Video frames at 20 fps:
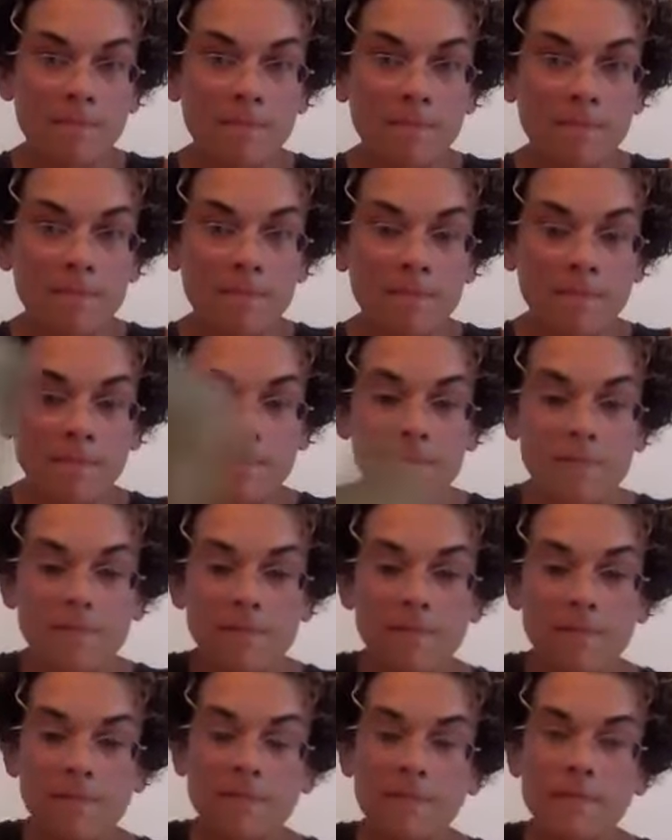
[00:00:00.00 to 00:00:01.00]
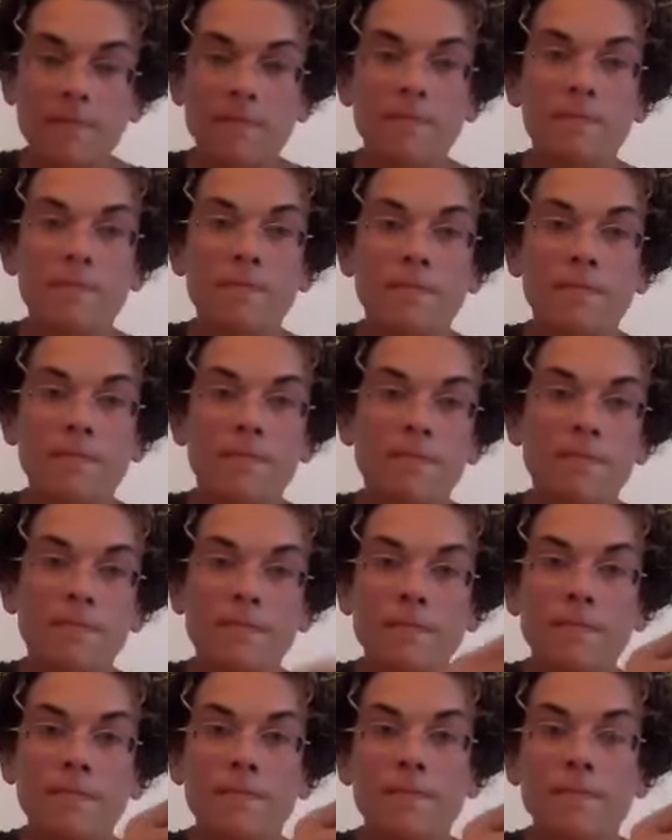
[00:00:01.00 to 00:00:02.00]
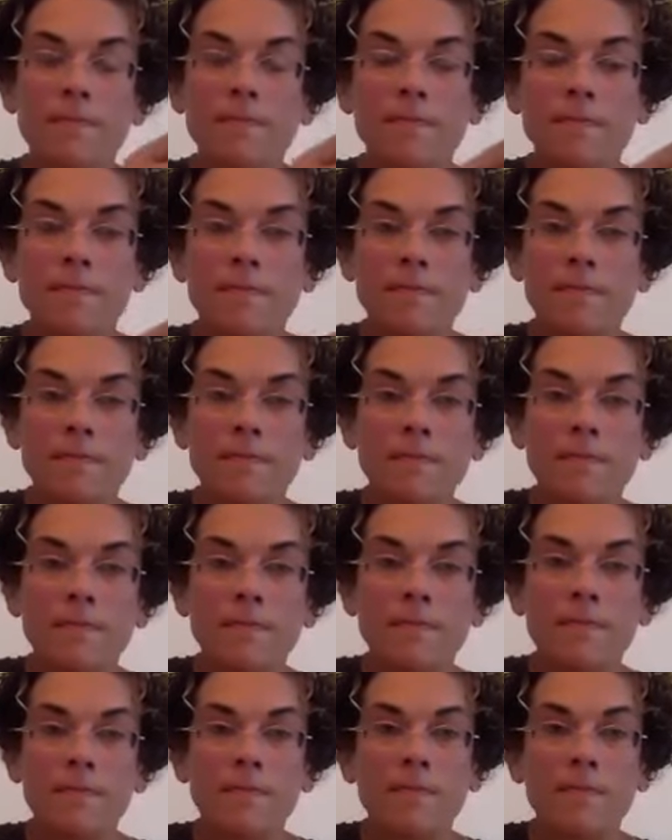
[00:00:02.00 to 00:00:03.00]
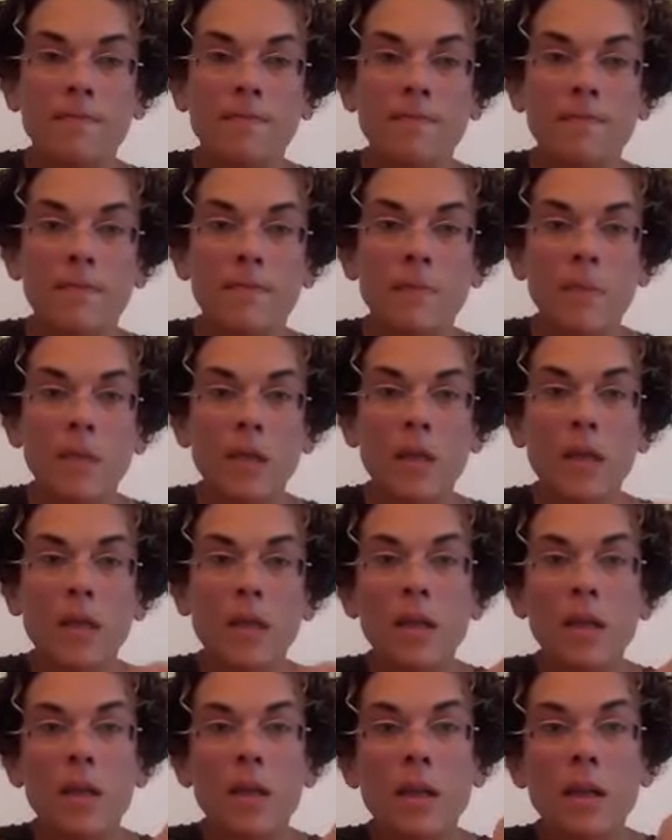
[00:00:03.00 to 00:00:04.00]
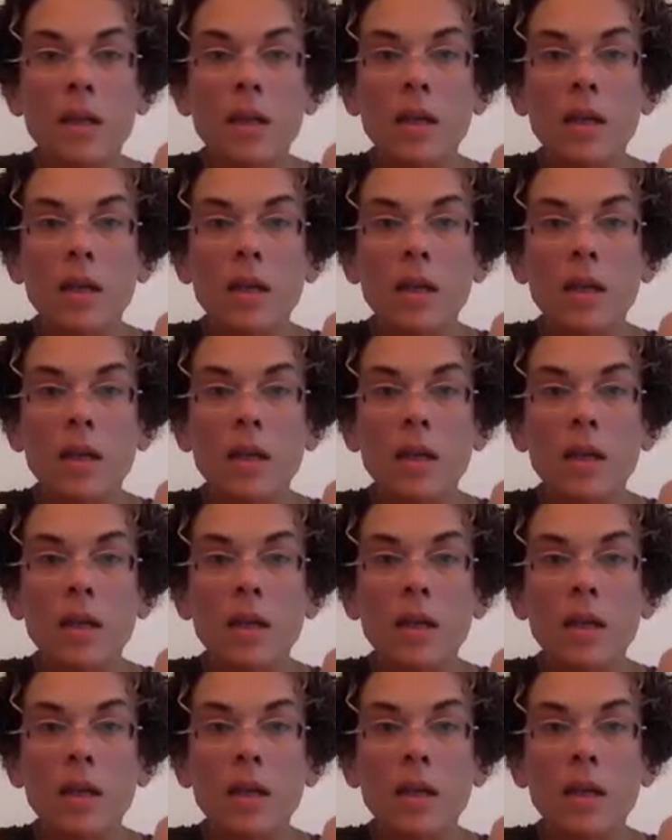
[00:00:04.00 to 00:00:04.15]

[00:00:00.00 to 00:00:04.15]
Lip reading: Nobody speaks.